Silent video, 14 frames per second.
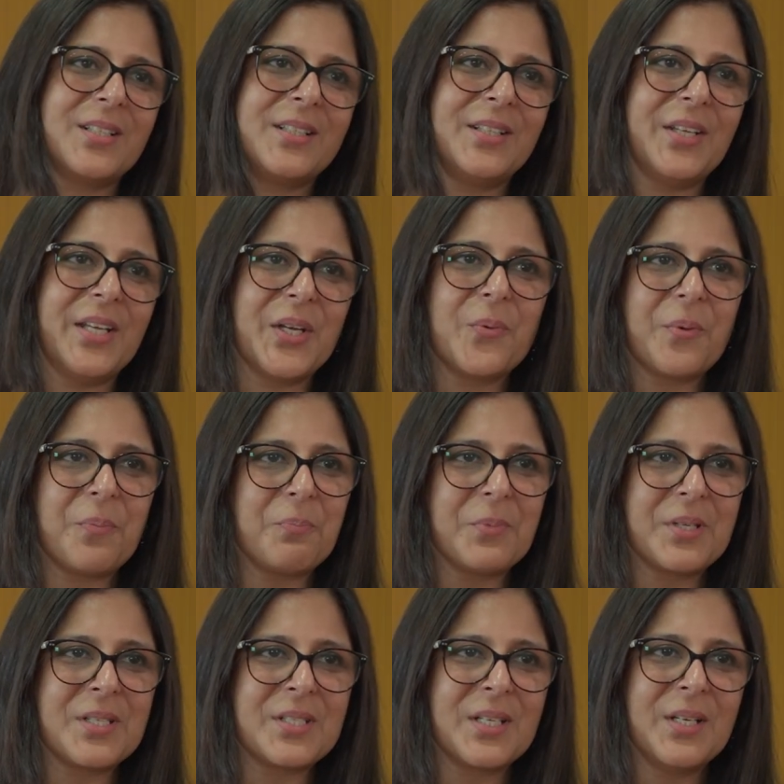the
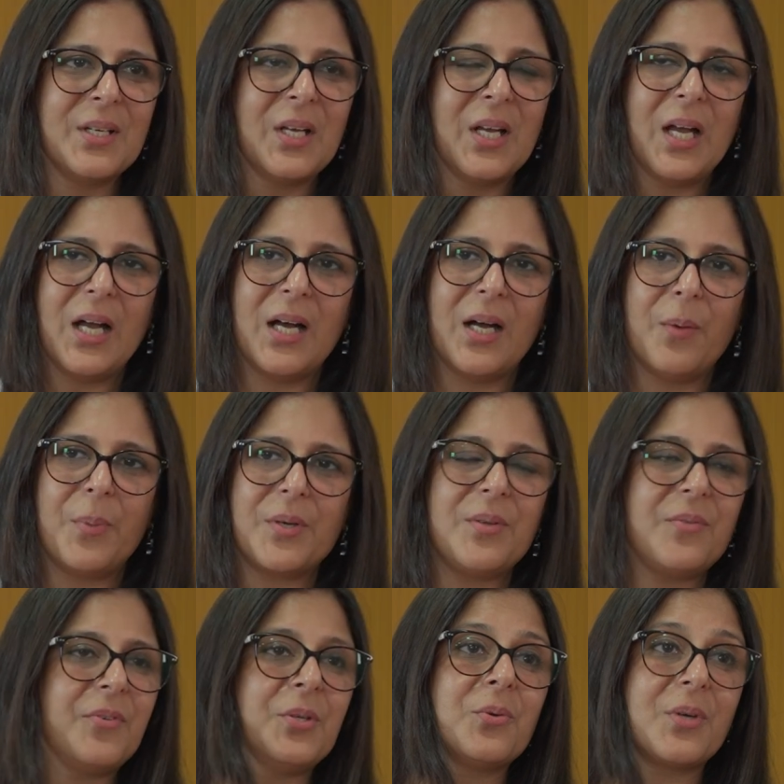equipment, but
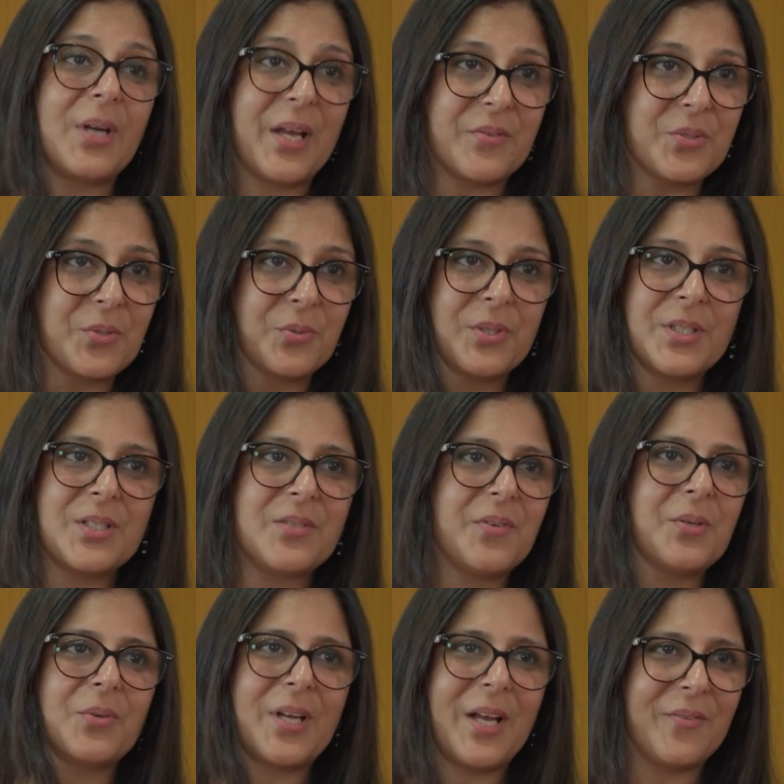if we don't have students, we
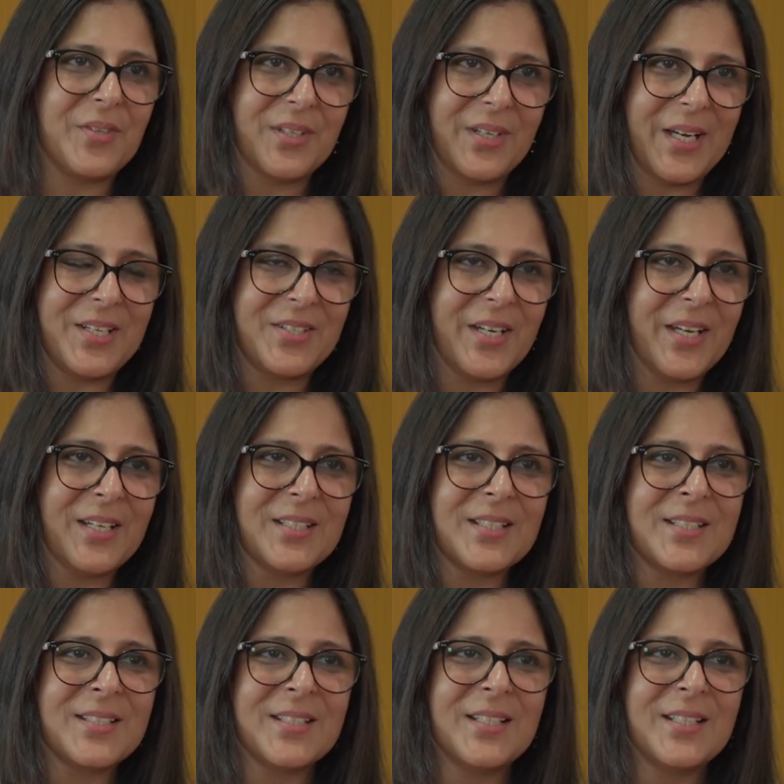don't have the right trainers.